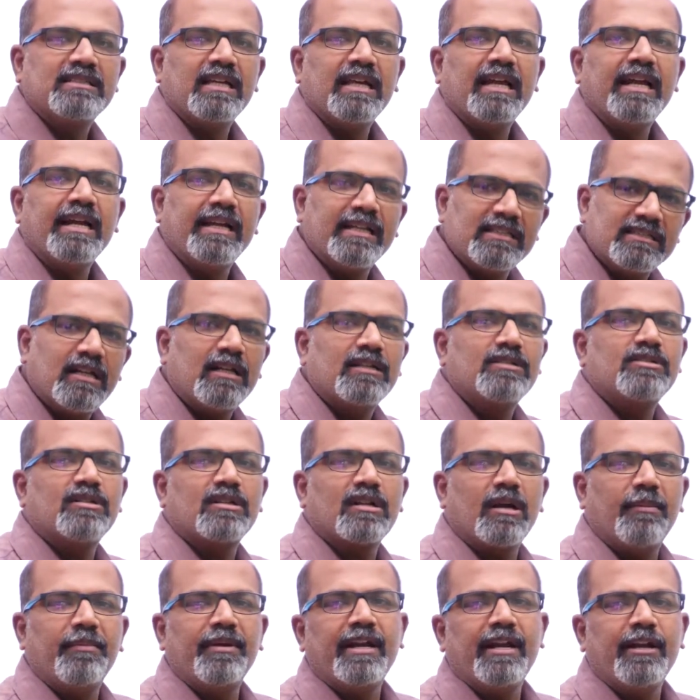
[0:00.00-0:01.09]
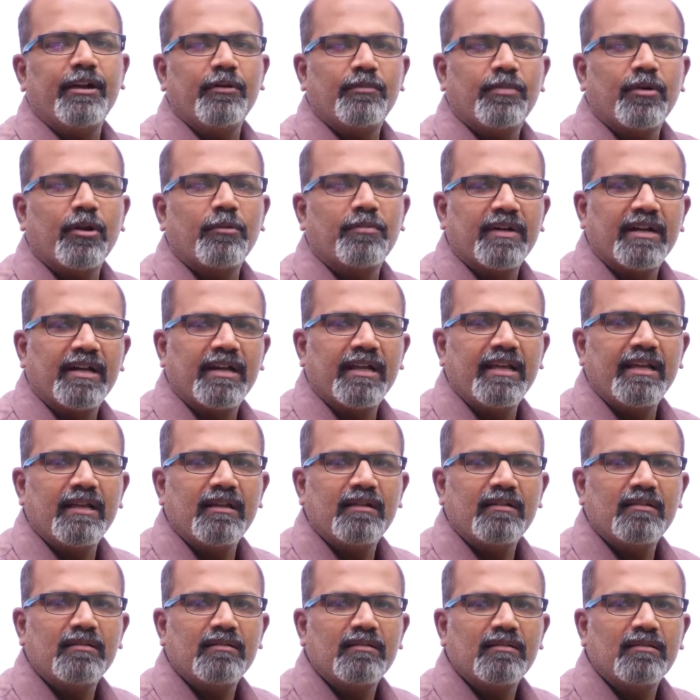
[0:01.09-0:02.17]
A. It is also a commutative
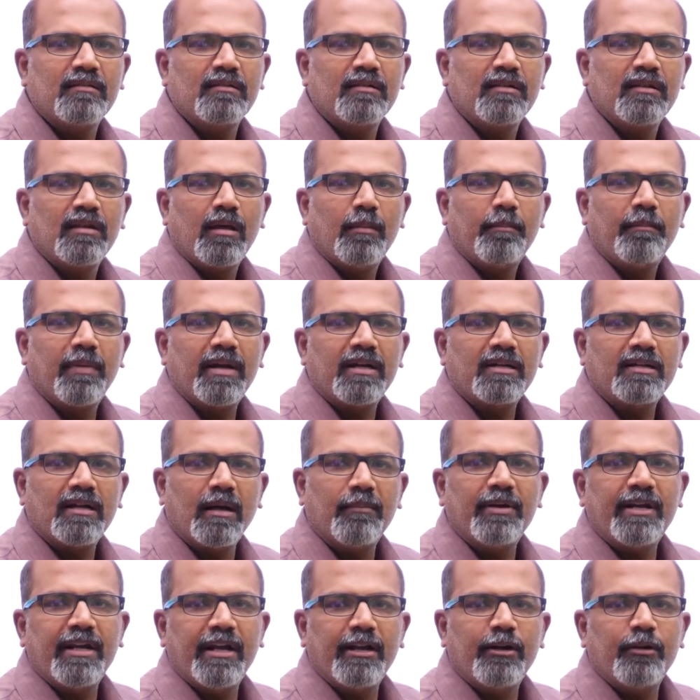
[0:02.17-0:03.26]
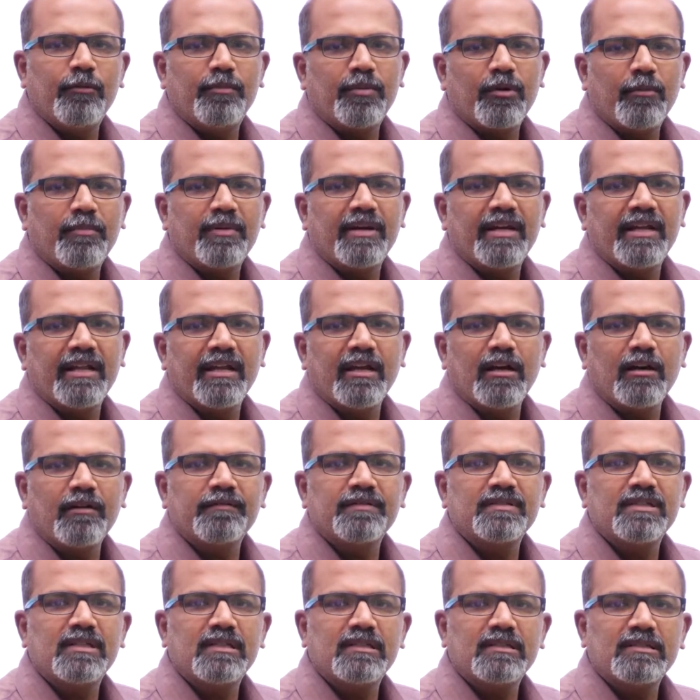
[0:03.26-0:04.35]
property, but commutative property
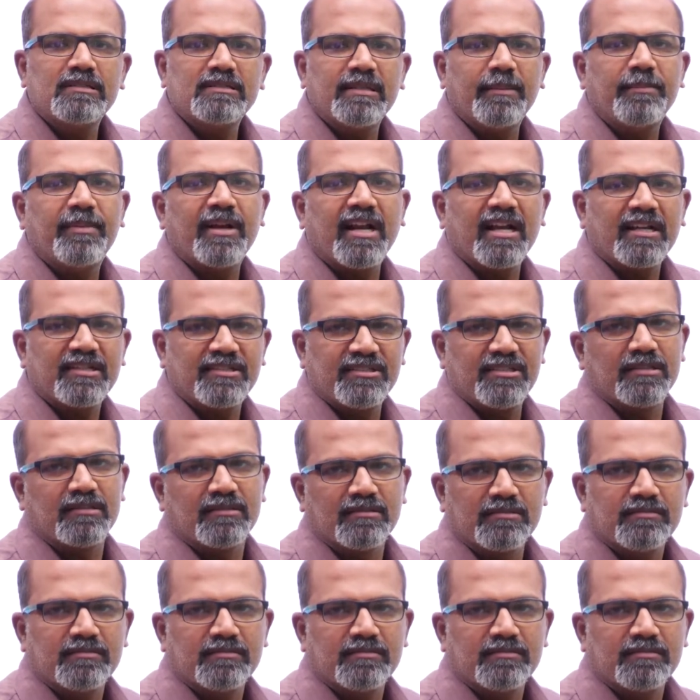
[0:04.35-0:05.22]
of subtraction.